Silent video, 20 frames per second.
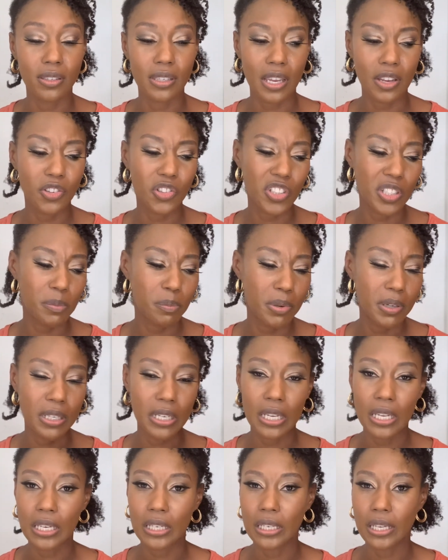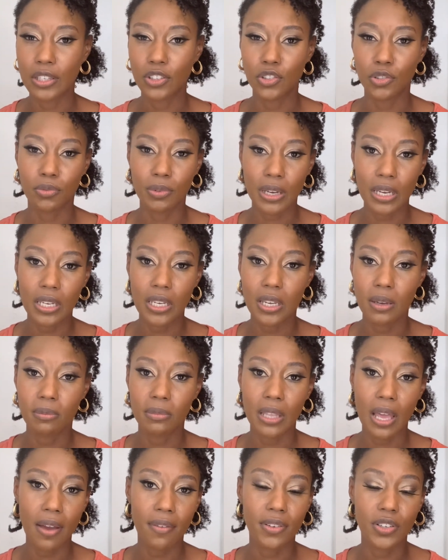I usually put in like geranium,
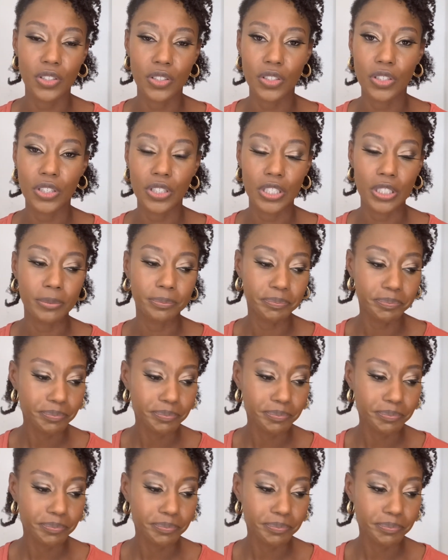lavender,